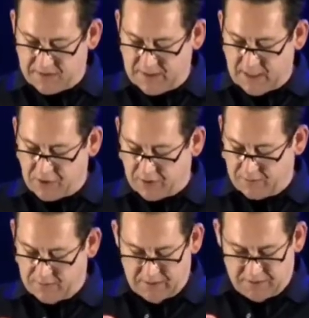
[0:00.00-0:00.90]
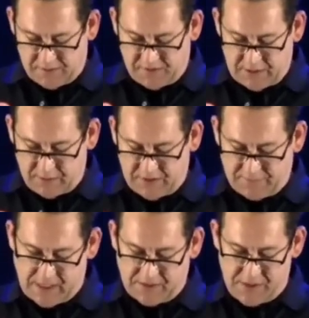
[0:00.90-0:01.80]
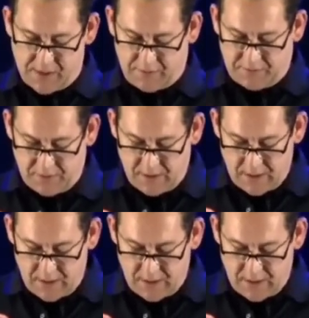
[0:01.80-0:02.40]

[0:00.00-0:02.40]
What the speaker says: station, is a series of ice tunnels.